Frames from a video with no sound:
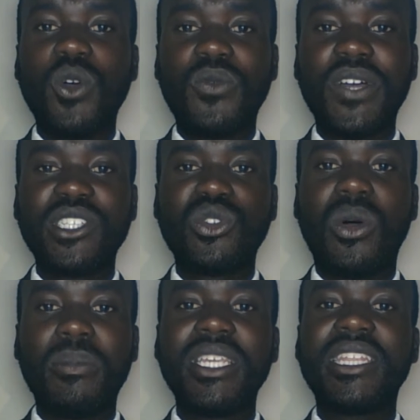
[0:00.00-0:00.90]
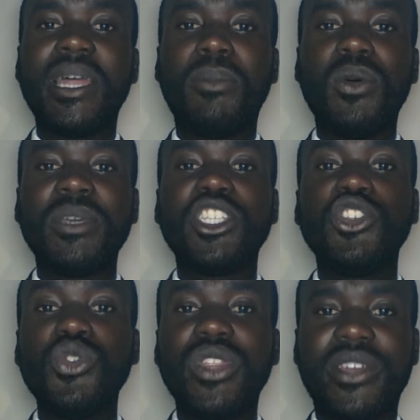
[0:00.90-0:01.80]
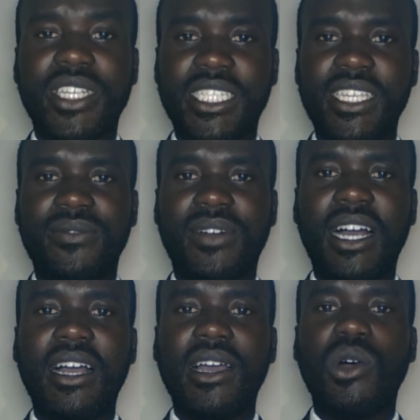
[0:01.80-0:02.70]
offer is complete the moment you, the receiver,